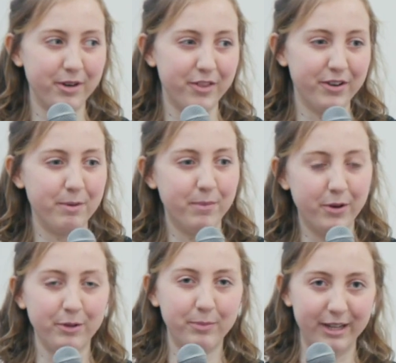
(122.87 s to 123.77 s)
brother, and a
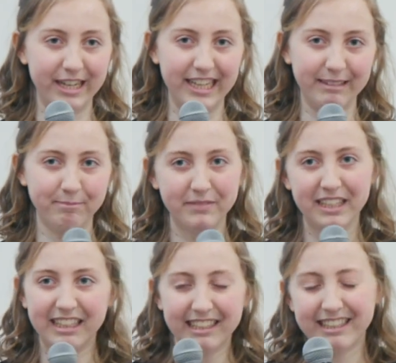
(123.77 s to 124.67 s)
bowl of pudding
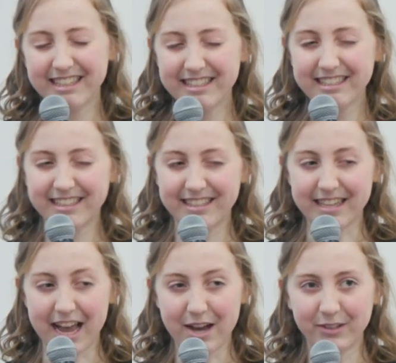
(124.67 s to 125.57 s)
doesn't
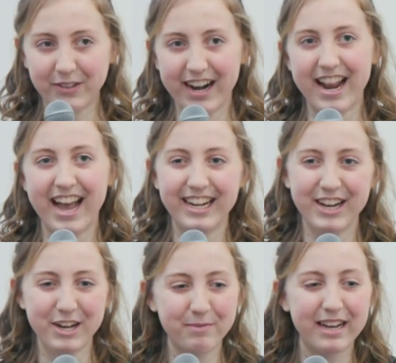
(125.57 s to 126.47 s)
sound great, I
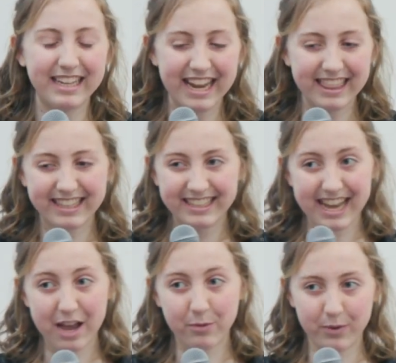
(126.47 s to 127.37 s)
know, but at the end of the
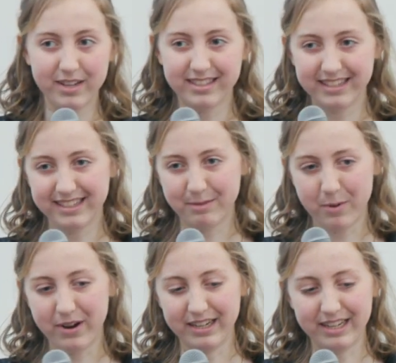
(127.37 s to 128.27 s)
day, I wasn't
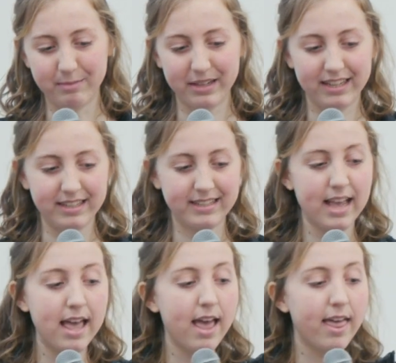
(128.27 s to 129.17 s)
disappointed because
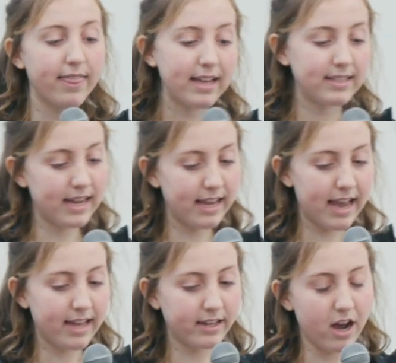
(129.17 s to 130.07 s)
that day
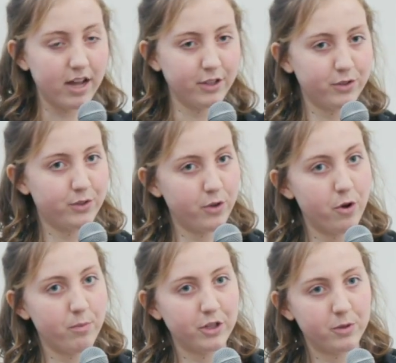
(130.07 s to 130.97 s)
I had gotten
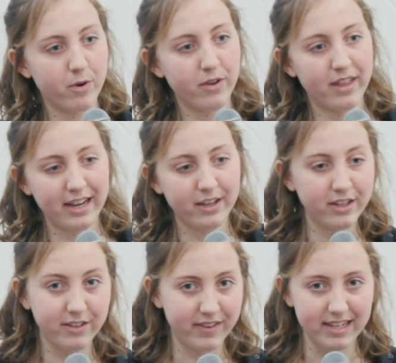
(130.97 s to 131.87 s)
so much more than I
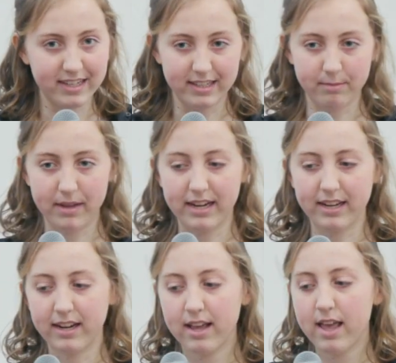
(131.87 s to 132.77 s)
could have
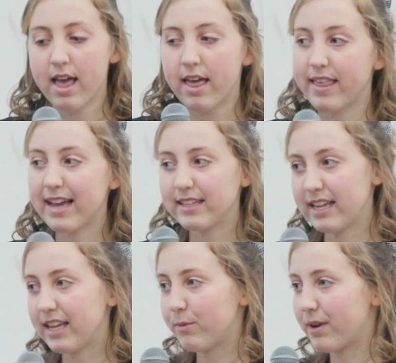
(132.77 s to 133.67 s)
anticipated. That
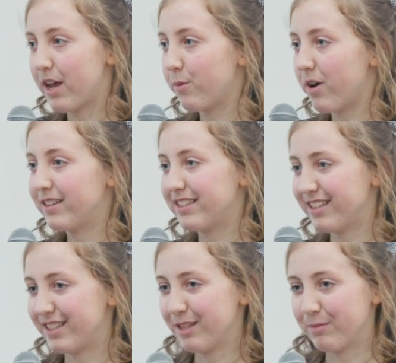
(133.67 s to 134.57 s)
day when I walked
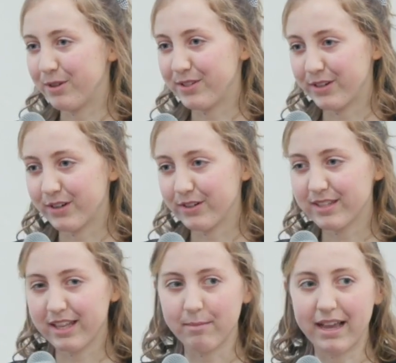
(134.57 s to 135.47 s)
into the Boys and
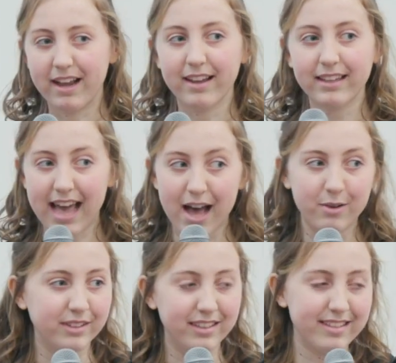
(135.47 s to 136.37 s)
Girls Club, I got
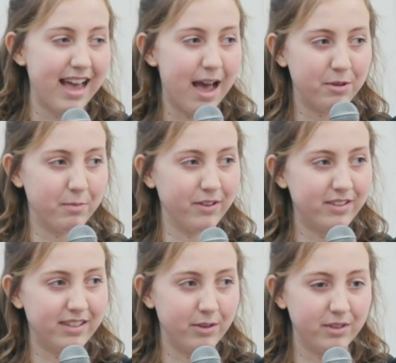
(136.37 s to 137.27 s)
countless happy
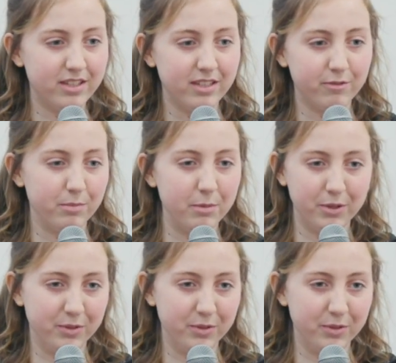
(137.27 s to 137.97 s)
birthday wishes from people